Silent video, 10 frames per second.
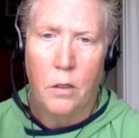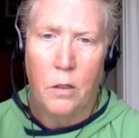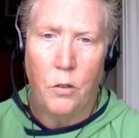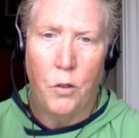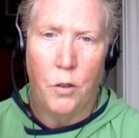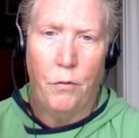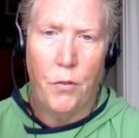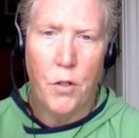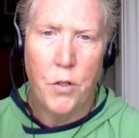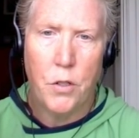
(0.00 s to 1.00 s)
Your
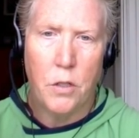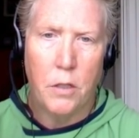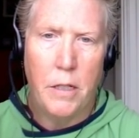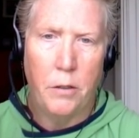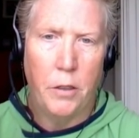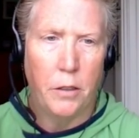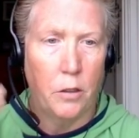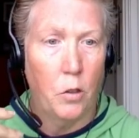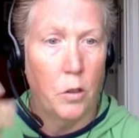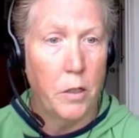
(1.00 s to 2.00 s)
first, and I
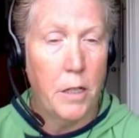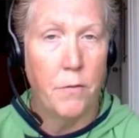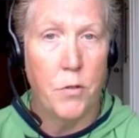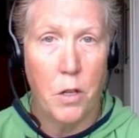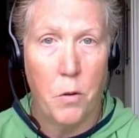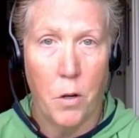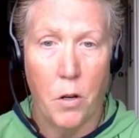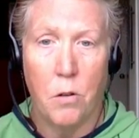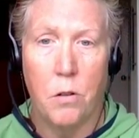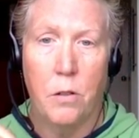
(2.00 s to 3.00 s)
call it Dev
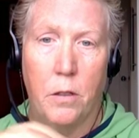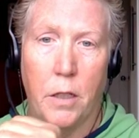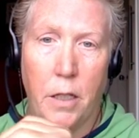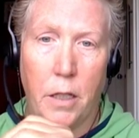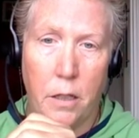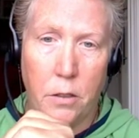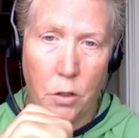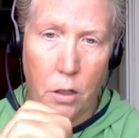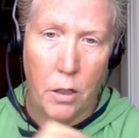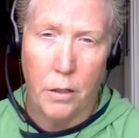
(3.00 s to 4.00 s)
Zero, is
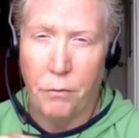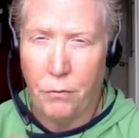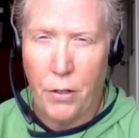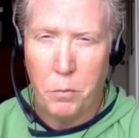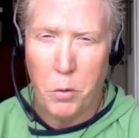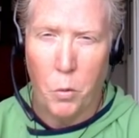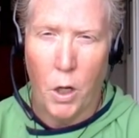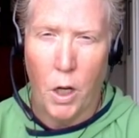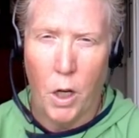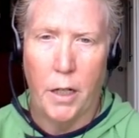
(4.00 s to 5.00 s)
on
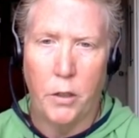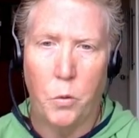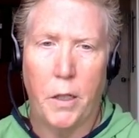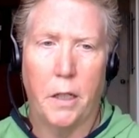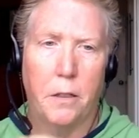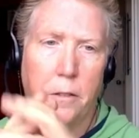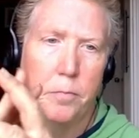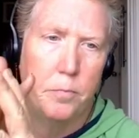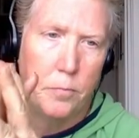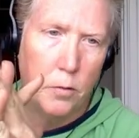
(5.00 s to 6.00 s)
February 20th,
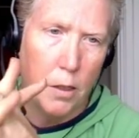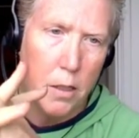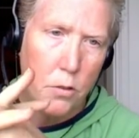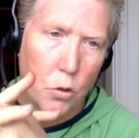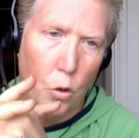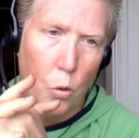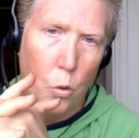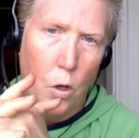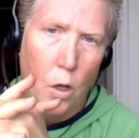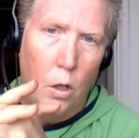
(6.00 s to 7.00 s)
right?
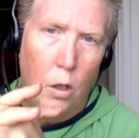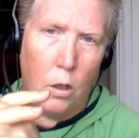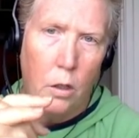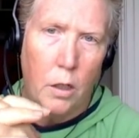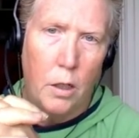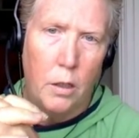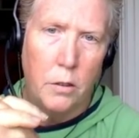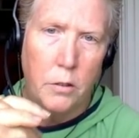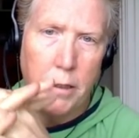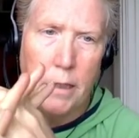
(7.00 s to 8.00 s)
So
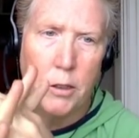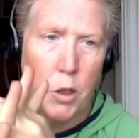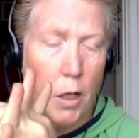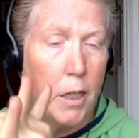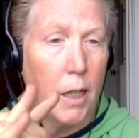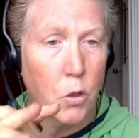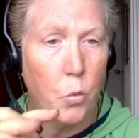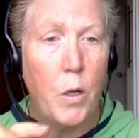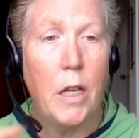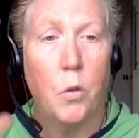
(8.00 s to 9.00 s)
starting next
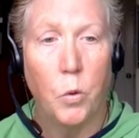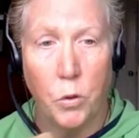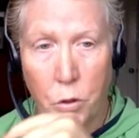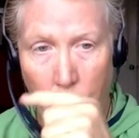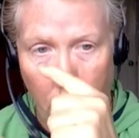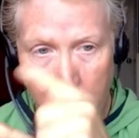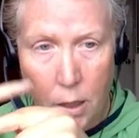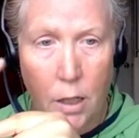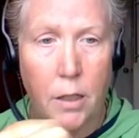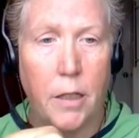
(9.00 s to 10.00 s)
week, we'll start
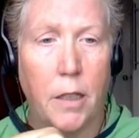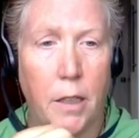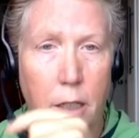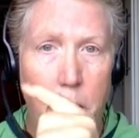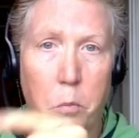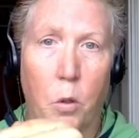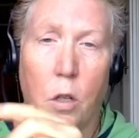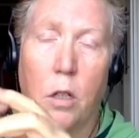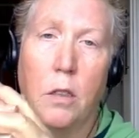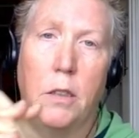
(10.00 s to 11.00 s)
talking in
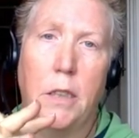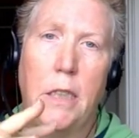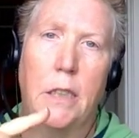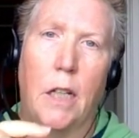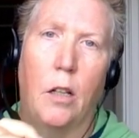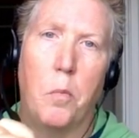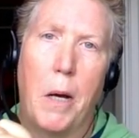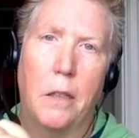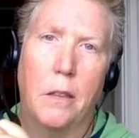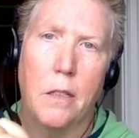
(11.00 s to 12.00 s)
more detail
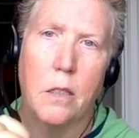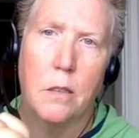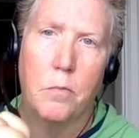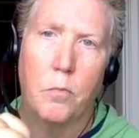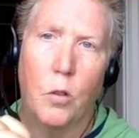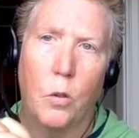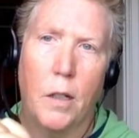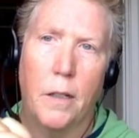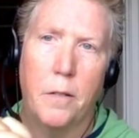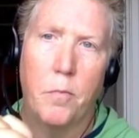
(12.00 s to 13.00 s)
about this,
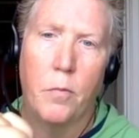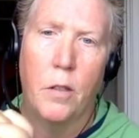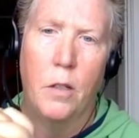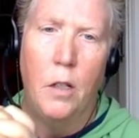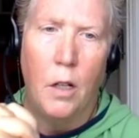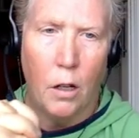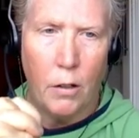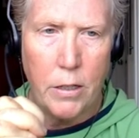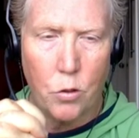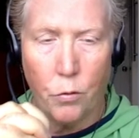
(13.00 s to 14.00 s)
okay? All
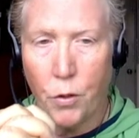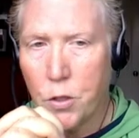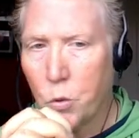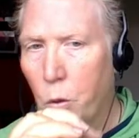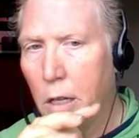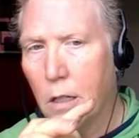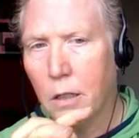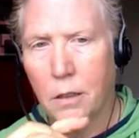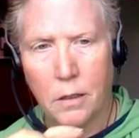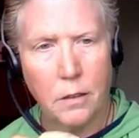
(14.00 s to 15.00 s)
so for this
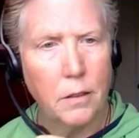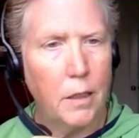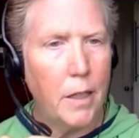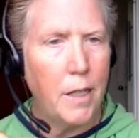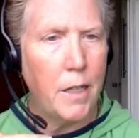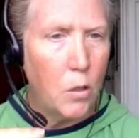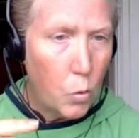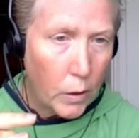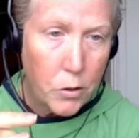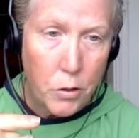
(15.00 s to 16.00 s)
week, any
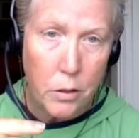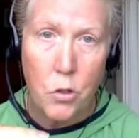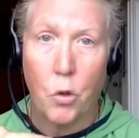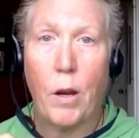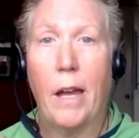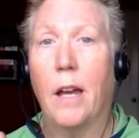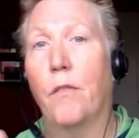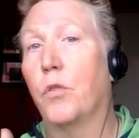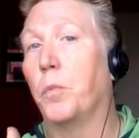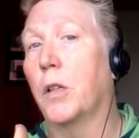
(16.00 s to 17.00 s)
questions you
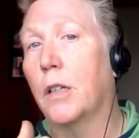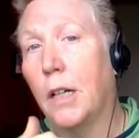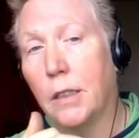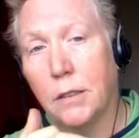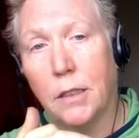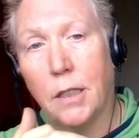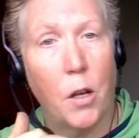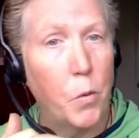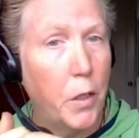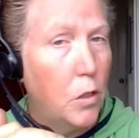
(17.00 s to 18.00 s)
have from the content
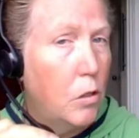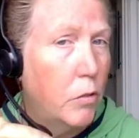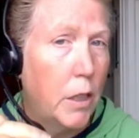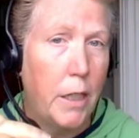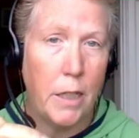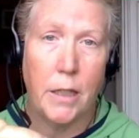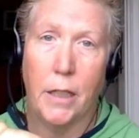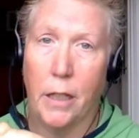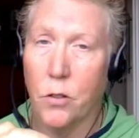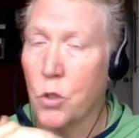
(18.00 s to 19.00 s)
I went over,
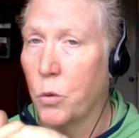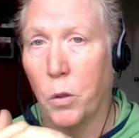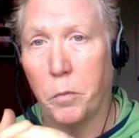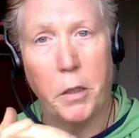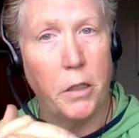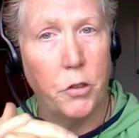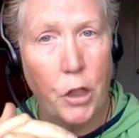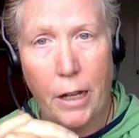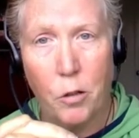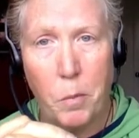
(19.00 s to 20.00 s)
anything else you want me to
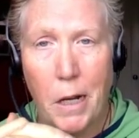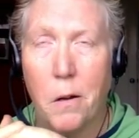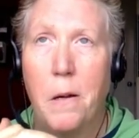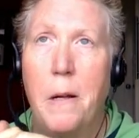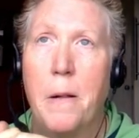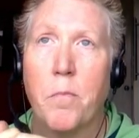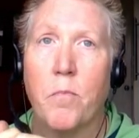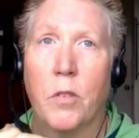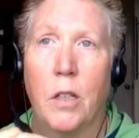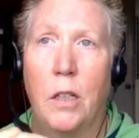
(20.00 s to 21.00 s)
chat about?
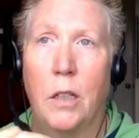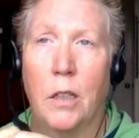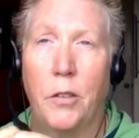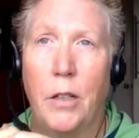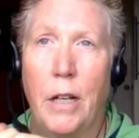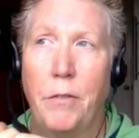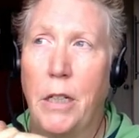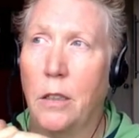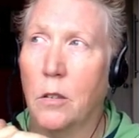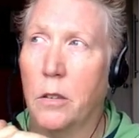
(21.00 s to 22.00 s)
I don't have
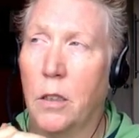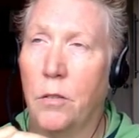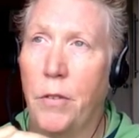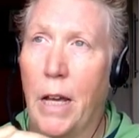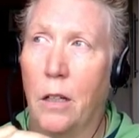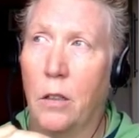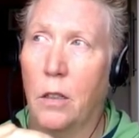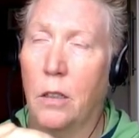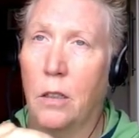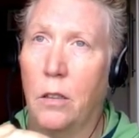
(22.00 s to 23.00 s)
any of that
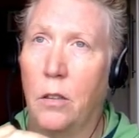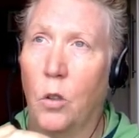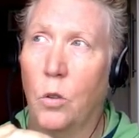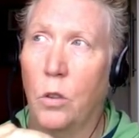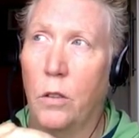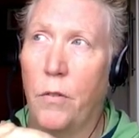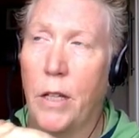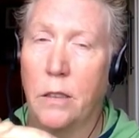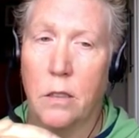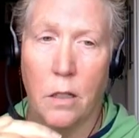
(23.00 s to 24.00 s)
local
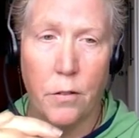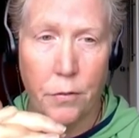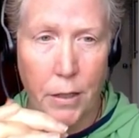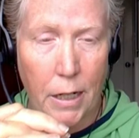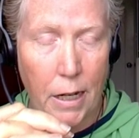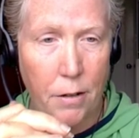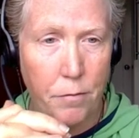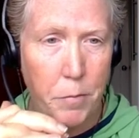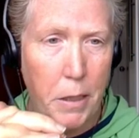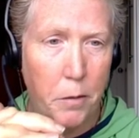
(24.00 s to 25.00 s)
event stuff that I
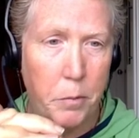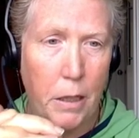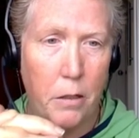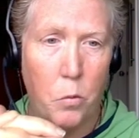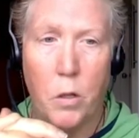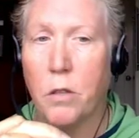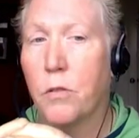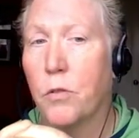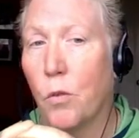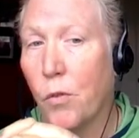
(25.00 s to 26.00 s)
have been updated with
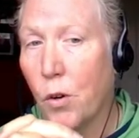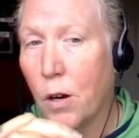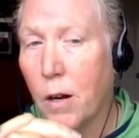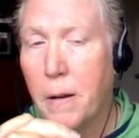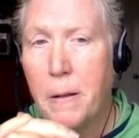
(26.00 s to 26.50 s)
so far.